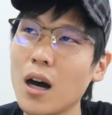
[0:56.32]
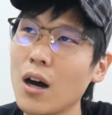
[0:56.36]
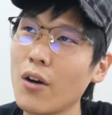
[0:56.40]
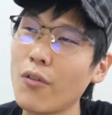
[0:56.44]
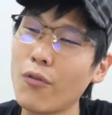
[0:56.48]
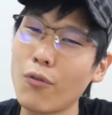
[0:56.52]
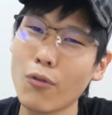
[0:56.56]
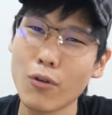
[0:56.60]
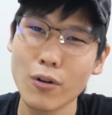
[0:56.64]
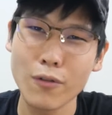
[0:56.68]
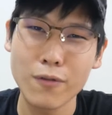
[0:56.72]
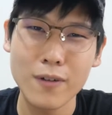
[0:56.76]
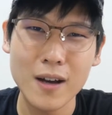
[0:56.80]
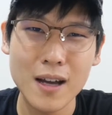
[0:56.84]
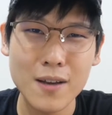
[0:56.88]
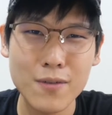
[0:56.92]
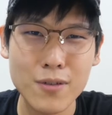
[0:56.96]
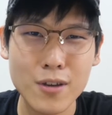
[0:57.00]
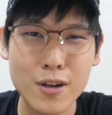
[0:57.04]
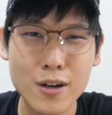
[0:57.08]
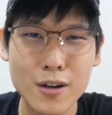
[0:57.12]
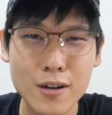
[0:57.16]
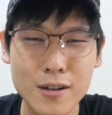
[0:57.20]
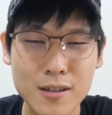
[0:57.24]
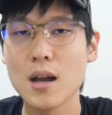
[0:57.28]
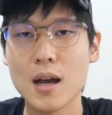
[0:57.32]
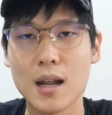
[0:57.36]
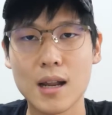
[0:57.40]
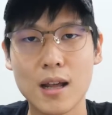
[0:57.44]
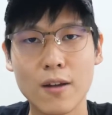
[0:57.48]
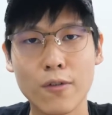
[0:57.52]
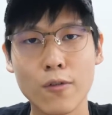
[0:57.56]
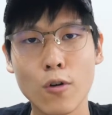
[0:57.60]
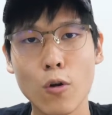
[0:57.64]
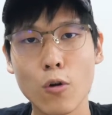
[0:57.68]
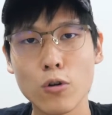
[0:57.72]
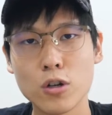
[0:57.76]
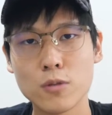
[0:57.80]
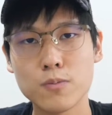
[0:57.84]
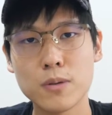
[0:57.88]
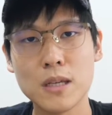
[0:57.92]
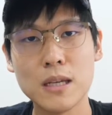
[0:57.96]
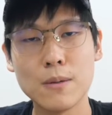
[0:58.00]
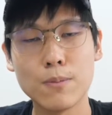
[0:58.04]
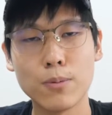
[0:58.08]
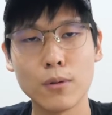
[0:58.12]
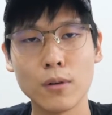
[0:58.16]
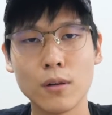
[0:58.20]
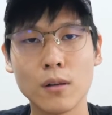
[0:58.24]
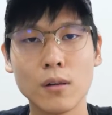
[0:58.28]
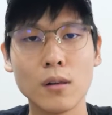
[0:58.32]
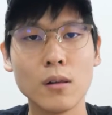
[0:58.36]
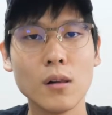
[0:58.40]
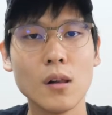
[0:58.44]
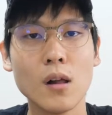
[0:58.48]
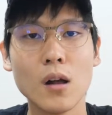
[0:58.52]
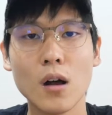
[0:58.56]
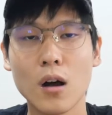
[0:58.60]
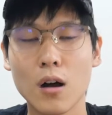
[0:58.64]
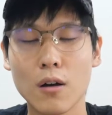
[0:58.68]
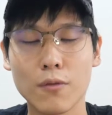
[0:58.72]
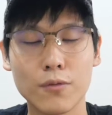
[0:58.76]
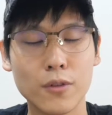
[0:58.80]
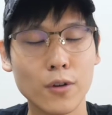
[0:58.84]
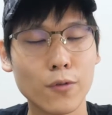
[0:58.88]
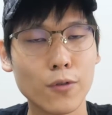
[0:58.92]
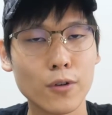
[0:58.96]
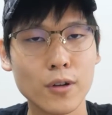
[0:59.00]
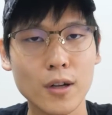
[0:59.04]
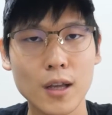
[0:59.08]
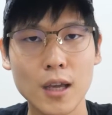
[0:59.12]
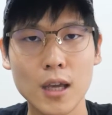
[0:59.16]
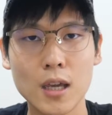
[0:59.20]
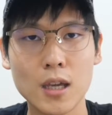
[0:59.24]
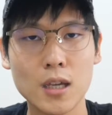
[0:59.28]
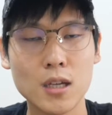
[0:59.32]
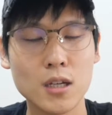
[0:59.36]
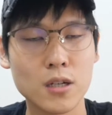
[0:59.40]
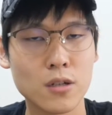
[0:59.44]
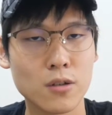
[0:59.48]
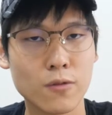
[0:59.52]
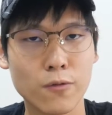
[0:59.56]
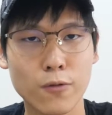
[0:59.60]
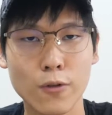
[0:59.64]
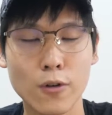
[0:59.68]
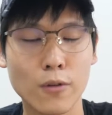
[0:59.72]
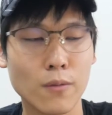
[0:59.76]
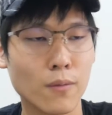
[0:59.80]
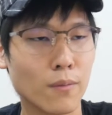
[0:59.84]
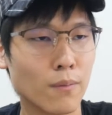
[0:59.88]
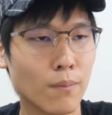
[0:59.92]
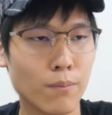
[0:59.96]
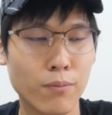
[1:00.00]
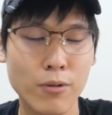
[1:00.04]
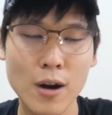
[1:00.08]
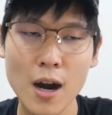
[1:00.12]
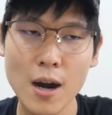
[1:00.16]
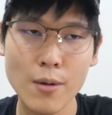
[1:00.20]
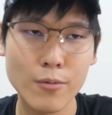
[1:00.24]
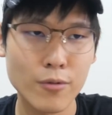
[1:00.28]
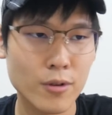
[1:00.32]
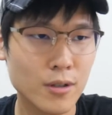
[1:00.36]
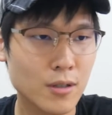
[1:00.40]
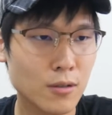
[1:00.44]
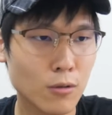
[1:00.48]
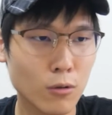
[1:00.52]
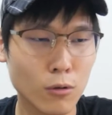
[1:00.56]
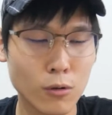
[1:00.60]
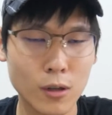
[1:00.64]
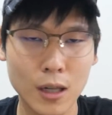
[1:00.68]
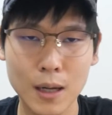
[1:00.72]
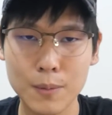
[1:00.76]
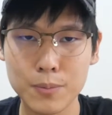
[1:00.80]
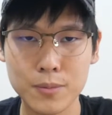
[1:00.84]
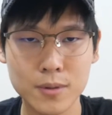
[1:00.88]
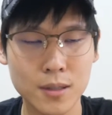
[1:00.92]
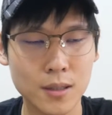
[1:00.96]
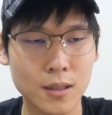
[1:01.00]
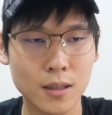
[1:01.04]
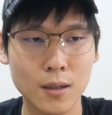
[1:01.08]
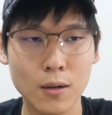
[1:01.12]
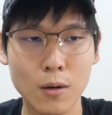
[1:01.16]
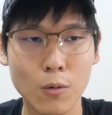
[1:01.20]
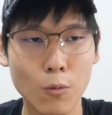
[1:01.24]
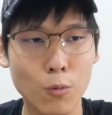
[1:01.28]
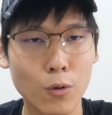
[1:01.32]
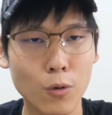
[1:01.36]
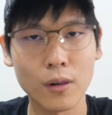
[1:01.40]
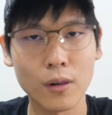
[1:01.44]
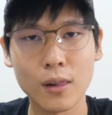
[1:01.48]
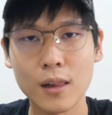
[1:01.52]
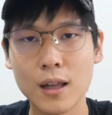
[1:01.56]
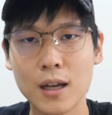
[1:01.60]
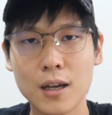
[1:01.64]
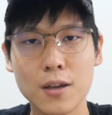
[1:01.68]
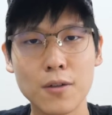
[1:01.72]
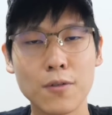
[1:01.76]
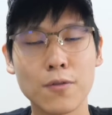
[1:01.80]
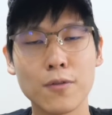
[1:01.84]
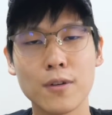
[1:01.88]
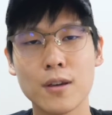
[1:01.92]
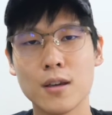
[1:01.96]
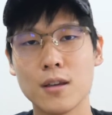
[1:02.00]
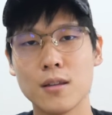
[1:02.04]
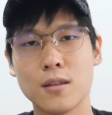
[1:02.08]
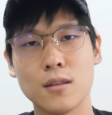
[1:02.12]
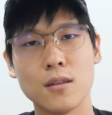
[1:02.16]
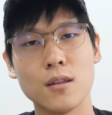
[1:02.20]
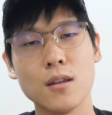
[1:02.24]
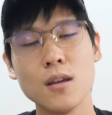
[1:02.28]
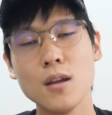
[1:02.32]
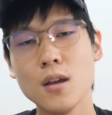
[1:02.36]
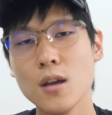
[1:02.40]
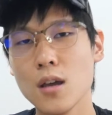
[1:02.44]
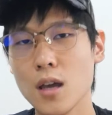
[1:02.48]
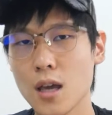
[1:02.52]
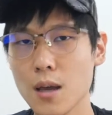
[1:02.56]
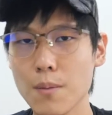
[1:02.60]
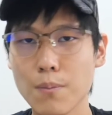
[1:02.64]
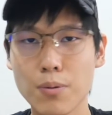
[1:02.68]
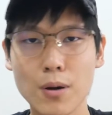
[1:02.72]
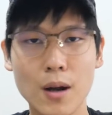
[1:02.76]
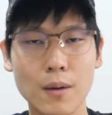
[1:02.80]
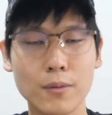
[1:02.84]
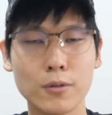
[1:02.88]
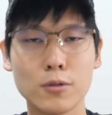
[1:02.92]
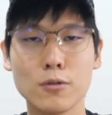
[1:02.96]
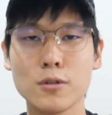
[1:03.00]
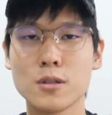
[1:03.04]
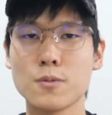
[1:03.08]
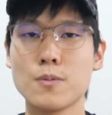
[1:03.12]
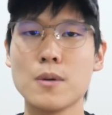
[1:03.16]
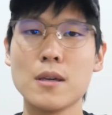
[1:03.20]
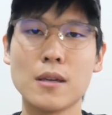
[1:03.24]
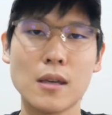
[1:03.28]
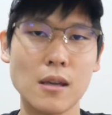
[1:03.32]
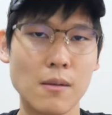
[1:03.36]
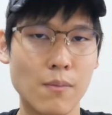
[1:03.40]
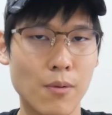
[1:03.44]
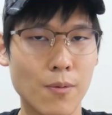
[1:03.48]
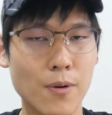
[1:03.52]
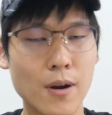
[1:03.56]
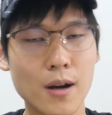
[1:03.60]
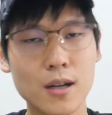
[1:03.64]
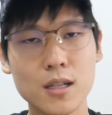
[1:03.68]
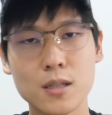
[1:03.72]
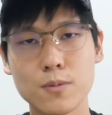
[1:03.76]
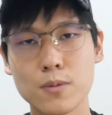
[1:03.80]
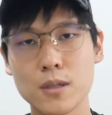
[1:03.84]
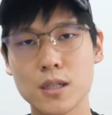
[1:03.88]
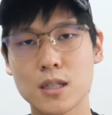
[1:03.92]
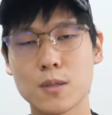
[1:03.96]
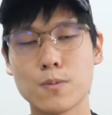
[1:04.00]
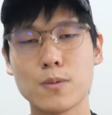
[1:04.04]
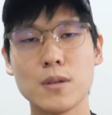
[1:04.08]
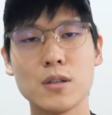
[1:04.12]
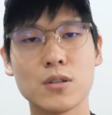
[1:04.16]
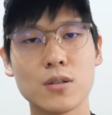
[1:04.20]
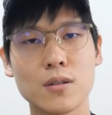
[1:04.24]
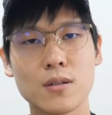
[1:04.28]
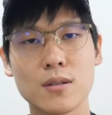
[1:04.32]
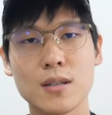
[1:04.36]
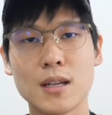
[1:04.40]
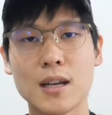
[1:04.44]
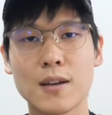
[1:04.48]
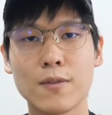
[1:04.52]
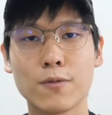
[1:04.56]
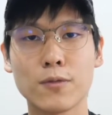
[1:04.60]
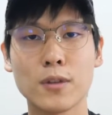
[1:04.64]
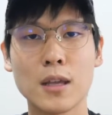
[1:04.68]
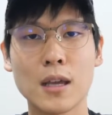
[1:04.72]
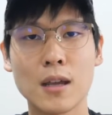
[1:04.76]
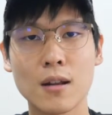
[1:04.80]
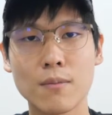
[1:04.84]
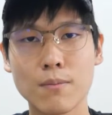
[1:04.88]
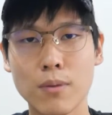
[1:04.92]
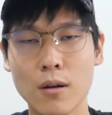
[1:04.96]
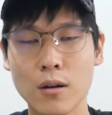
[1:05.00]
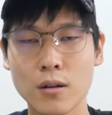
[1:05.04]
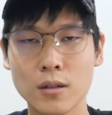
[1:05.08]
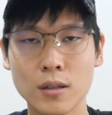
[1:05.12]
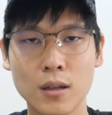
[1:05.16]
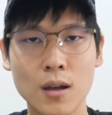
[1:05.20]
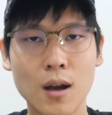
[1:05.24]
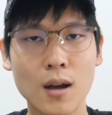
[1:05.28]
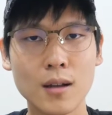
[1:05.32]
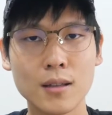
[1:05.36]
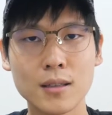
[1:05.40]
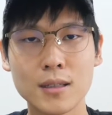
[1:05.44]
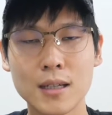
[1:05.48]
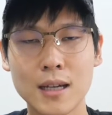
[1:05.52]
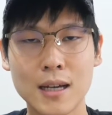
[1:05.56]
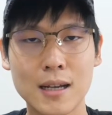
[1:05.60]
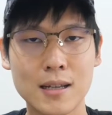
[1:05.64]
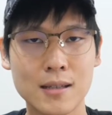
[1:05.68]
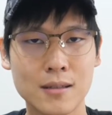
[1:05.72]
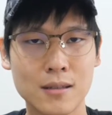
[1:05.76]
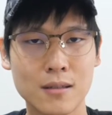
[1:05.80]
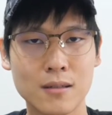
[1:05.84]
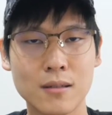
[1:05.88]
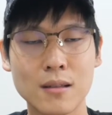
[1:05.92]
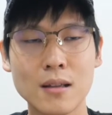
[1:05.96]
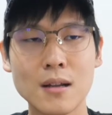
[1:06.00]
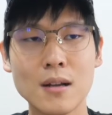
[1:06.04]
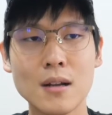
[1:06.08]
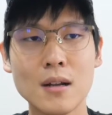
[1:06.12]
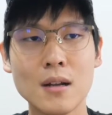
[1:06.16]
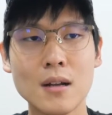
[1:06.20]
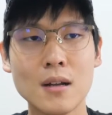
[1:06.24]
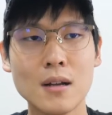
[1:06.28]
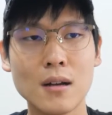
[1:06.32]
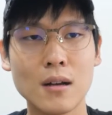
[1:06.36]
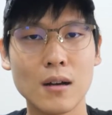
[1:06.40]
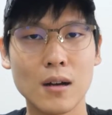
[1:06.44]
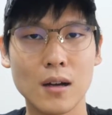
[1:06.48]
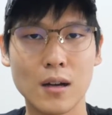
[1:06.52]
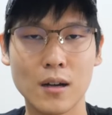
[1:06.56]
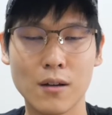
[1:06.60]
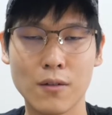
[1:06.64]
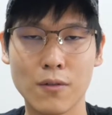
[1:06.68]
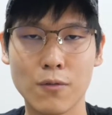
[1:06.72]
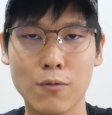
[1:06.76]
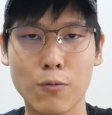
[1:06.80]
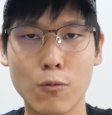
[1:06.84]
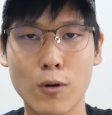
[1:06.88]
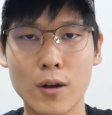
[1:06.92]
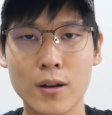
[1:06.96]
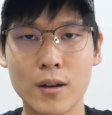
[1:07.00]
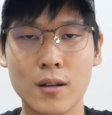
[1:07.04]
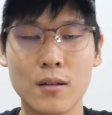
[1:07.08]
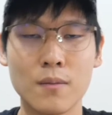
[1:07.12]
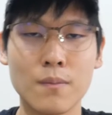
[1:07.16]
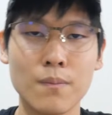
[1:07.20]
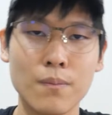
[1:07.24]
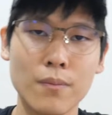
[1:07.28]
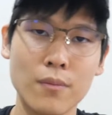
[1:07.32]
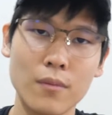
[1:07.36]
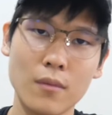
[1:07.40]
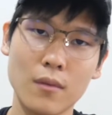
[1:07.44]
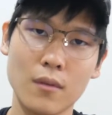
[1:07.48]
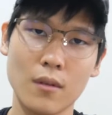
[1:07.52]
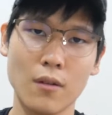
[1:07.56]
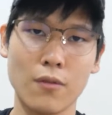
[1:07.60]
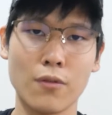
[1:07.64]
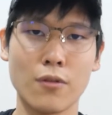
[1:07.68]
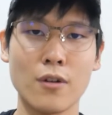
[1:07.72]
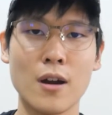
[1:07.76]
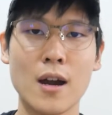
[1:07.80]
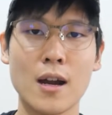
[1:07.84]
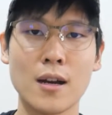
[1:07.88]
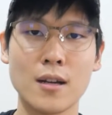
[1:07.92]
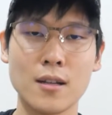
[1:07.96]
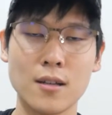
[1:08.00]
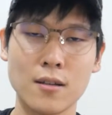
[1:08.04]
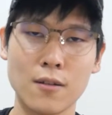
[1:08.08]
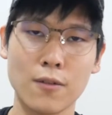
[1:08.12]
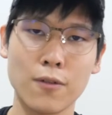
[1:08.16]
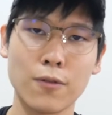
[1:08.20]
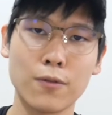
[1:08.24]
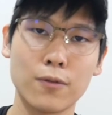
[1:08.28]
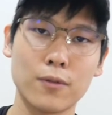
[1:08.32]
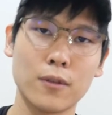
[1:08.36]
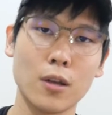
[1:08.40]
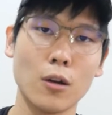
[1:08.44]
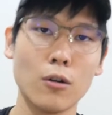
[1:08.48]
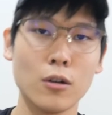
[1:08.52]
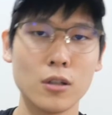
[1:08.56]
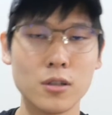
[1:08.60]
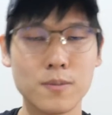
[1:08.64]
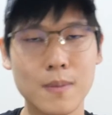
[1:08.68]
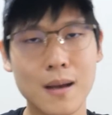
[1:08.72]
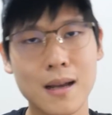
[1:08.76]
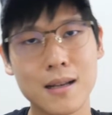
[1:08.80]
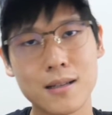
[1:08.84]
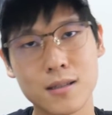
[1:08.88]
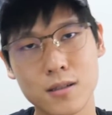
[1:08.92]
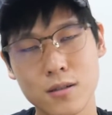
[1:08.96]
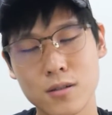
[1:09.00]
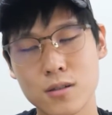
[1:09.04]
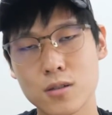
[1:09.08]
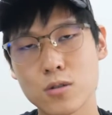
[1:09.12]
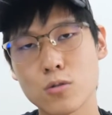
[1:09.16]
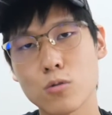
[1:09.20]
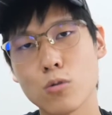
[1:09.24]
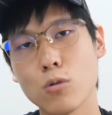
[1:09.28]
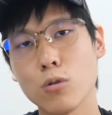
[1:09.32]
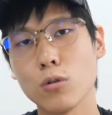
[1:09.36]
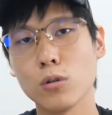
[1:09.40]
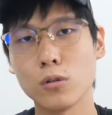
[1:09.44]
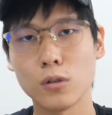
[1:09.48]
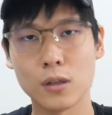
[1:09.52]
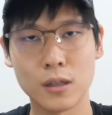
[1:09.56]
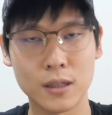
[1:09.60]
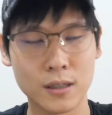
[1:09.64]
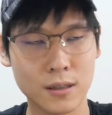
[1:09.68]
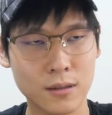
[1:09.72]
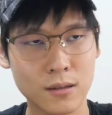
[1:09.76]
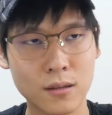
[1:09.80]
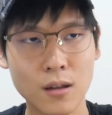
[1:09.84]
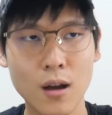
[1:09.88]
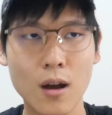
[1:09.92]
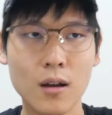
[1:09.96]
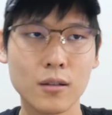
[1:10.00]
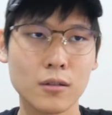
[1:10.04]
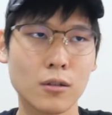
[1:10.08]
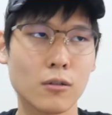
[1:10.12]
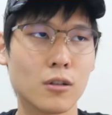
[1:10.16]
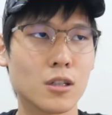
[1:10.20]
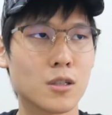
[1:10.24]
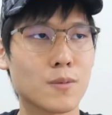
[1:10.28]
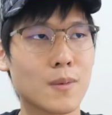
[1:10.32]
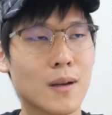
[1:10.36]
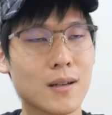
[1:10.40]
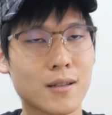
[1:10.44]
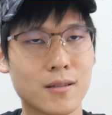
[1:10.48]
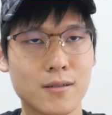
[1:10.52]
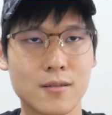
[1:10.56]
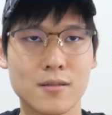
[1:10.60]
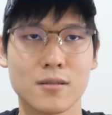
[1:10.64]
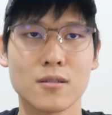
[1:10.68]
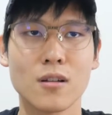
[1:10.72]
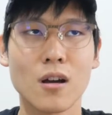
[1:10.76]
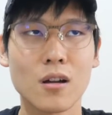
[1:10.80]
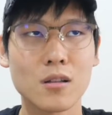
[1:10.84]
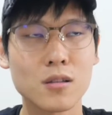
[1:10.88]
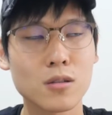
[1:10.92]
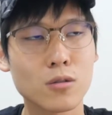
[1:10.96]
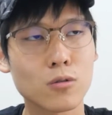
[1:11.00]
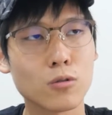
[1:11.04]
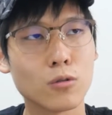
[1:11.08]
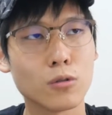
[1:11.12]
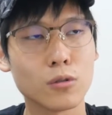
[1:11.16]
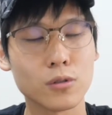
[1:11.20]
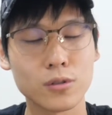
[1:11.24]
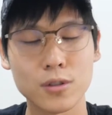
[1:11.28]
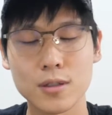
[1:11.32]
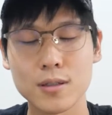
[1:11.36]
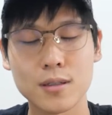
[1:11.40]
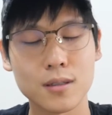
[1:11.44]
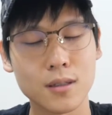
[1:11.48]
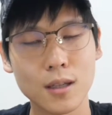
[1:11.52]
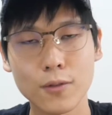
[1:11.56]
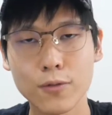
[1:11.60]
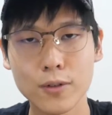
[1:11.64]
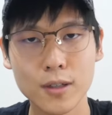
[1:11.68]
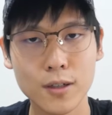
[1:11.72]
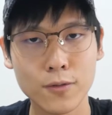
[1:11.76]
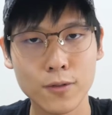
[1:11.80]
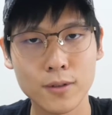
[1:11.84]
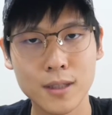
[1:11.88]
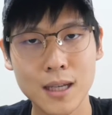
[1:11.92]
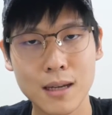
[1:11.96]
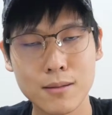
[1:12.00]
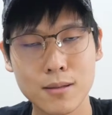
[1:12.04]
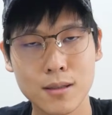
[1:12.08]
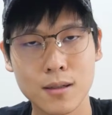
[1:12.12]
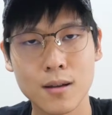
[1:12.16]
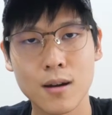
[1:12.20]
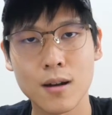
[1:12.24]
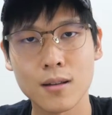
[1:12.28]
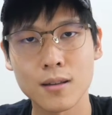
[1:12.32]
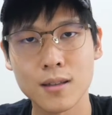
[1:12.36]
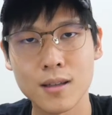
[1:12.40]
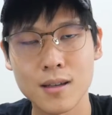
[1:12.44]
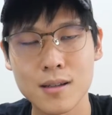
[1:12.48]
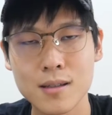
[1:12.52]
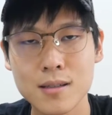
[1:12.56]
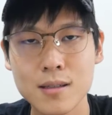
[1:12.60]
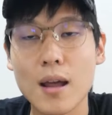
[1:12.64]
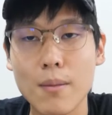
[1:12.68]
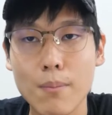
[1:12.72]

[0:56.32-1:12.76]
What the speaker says: 4 or 5 years, and I've coached people of different age from primary school up to life in impromptu speaking, prepared speeches. I've taken part in contests and I've won in a variety of Toastmasters school and non-Toastmasters, non-school, just different types of contests.